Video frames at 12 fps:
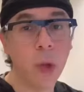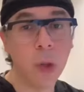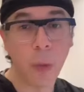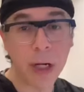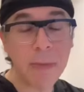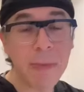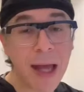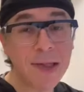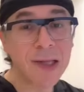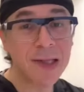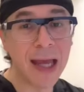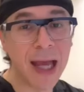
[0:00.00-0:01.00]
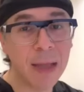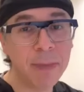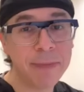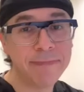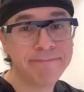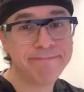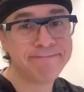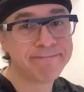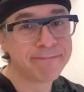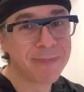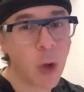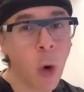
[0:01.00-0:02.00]
masks help?
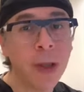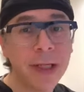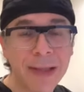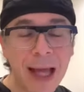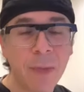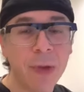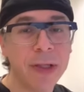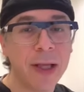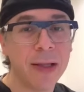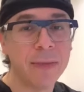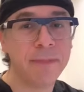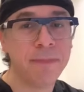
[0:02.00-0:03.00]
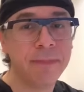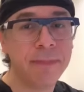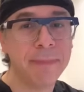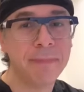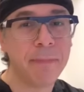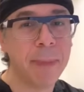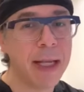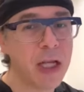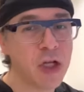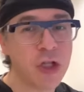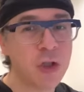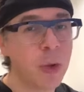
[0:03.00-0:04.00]
Only time will tell, but I just don't
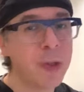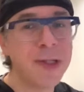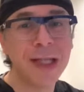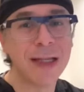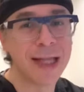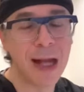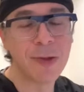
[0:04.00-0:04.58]
see a downside to